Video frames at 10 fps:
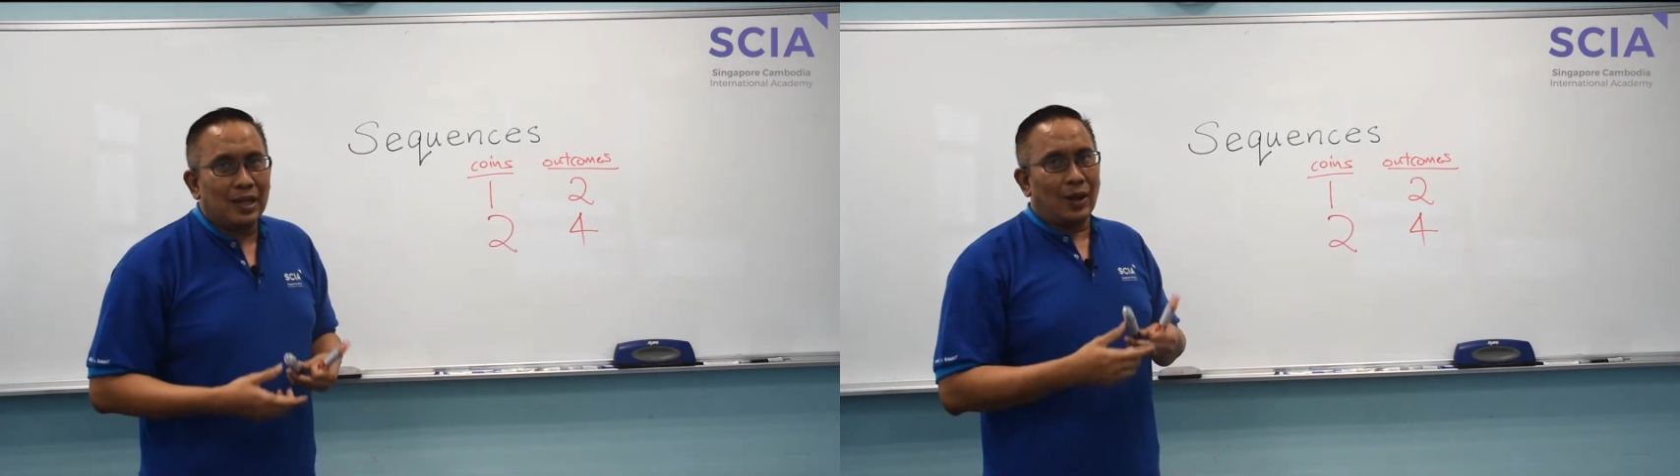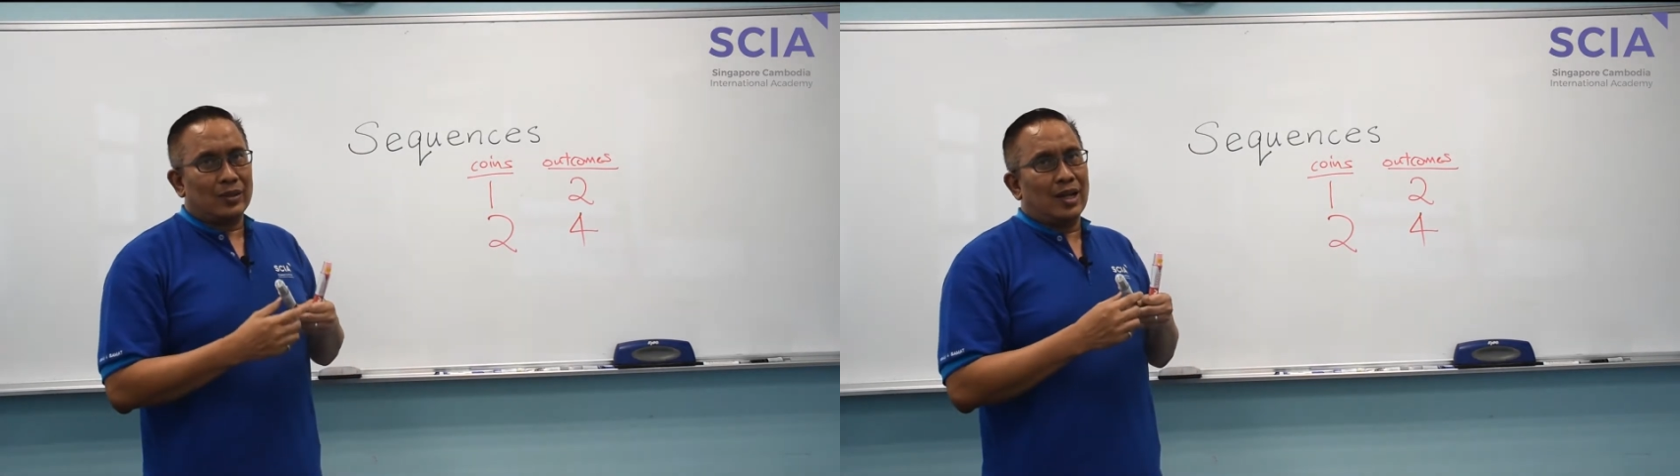
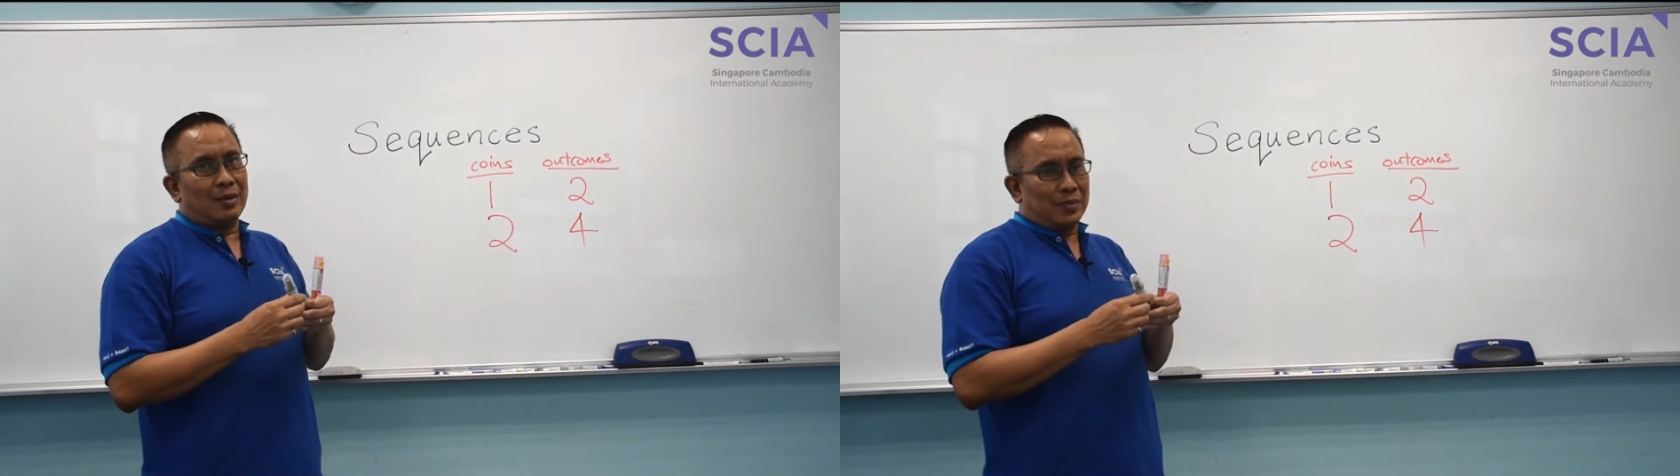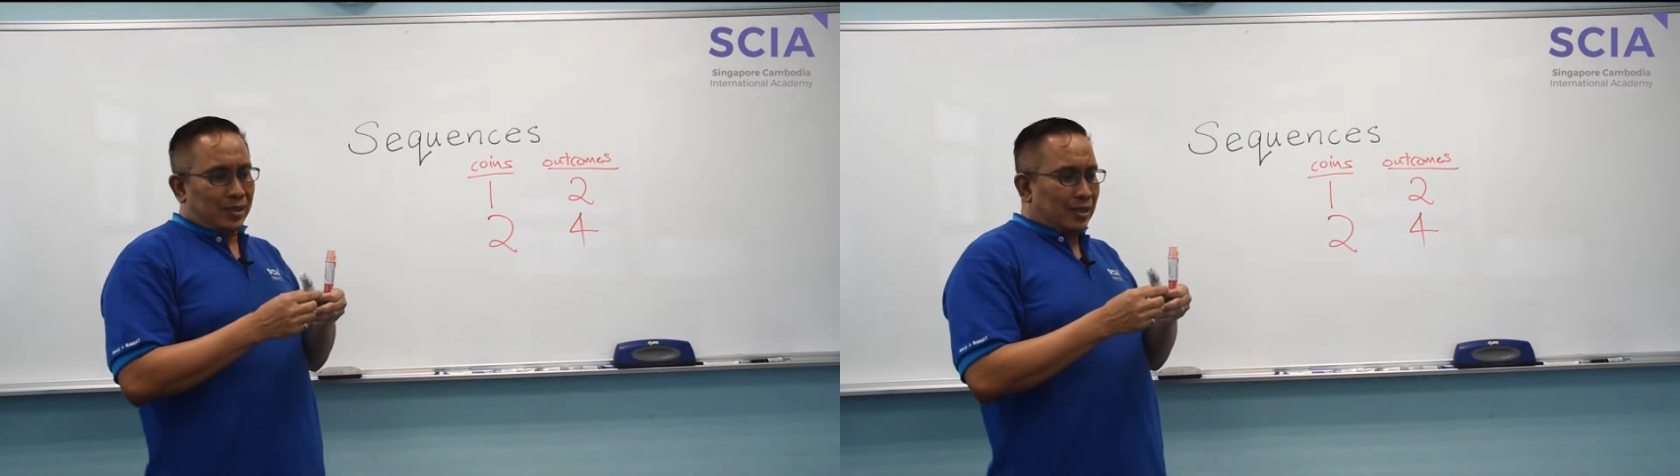
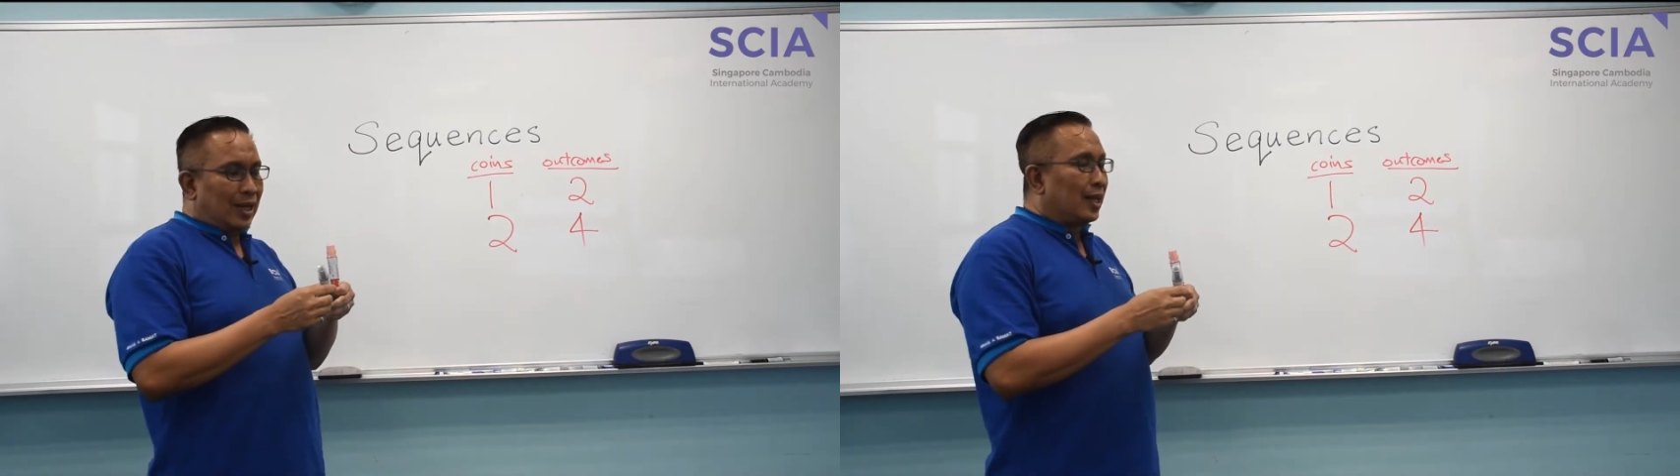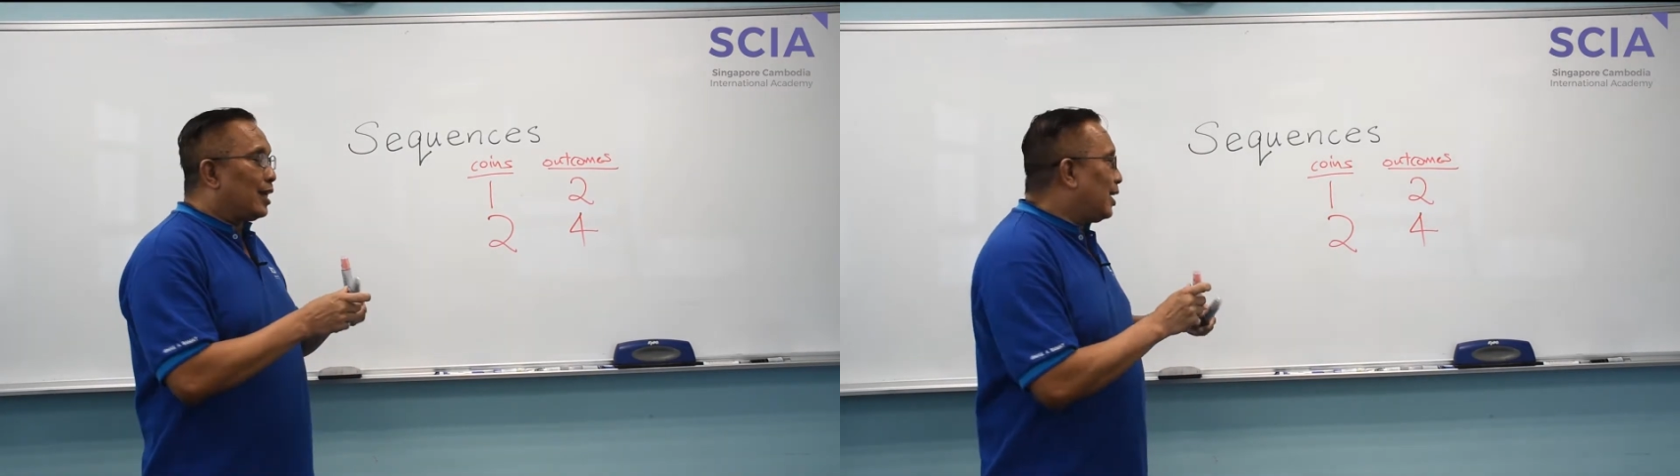outcomes that
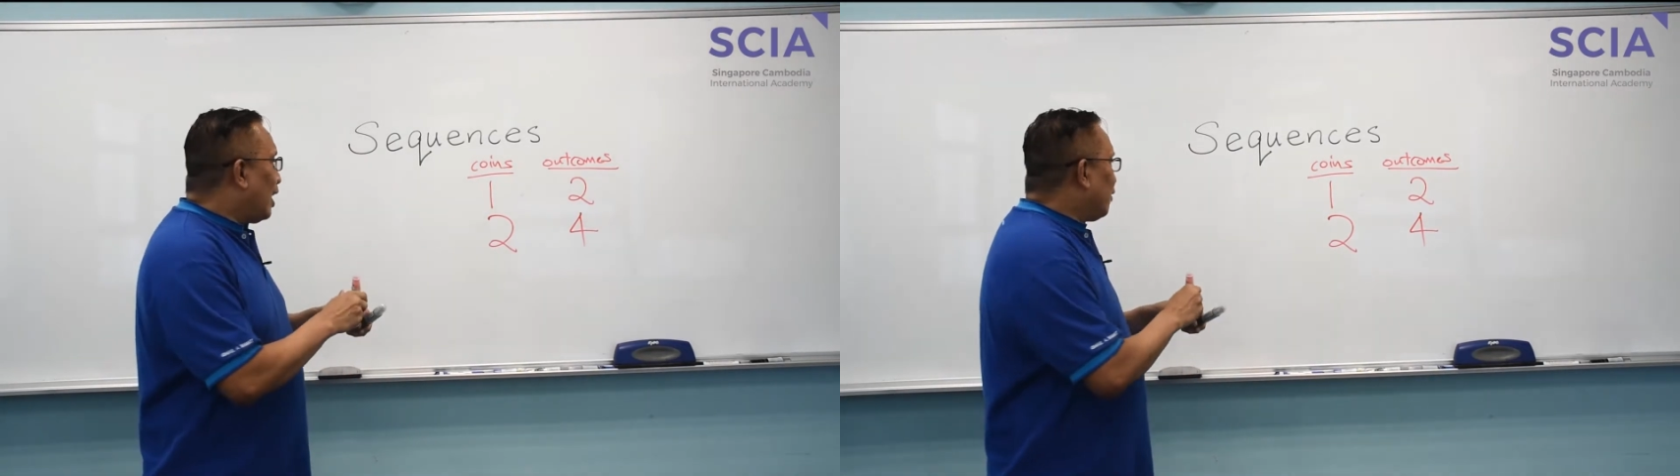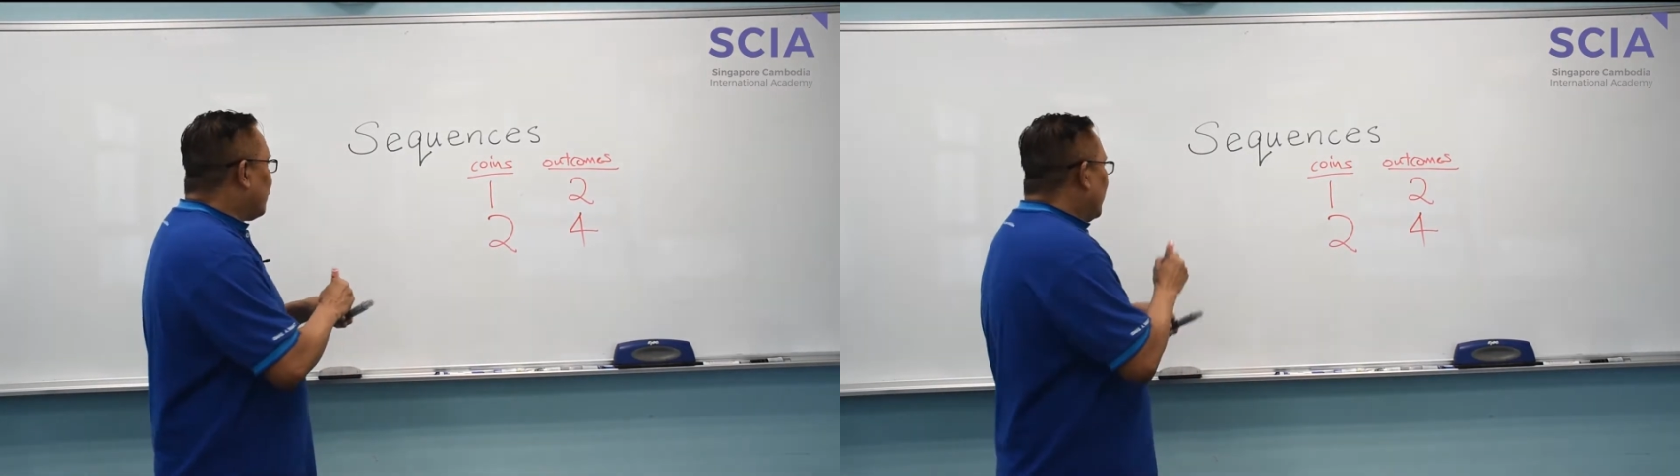I can
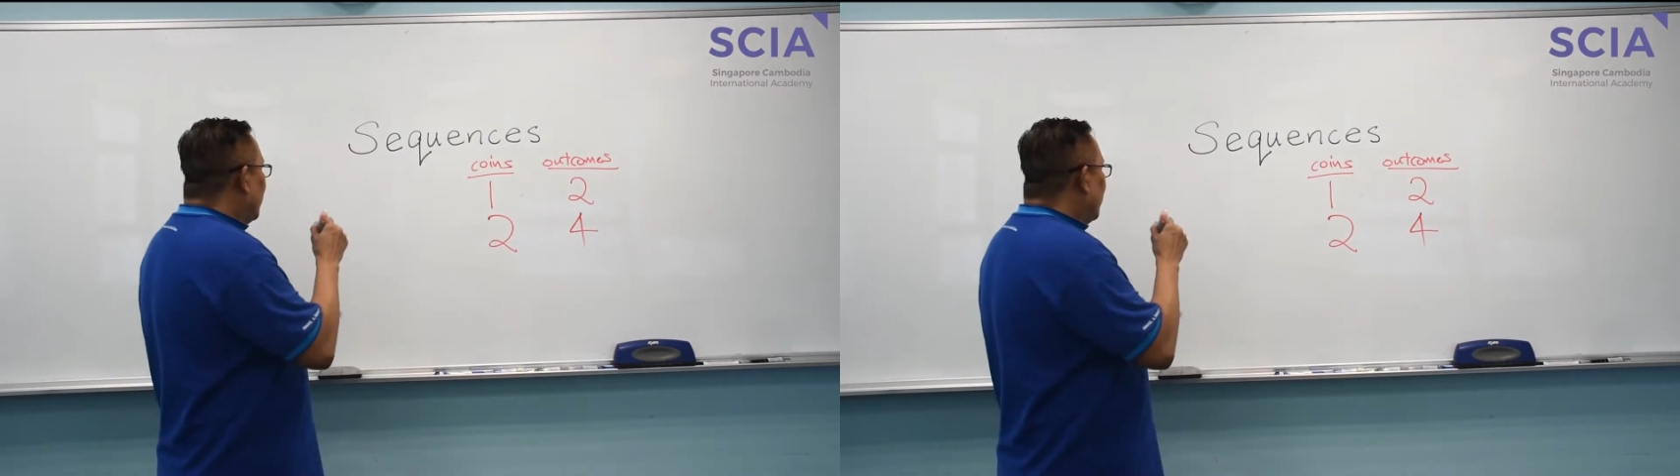have?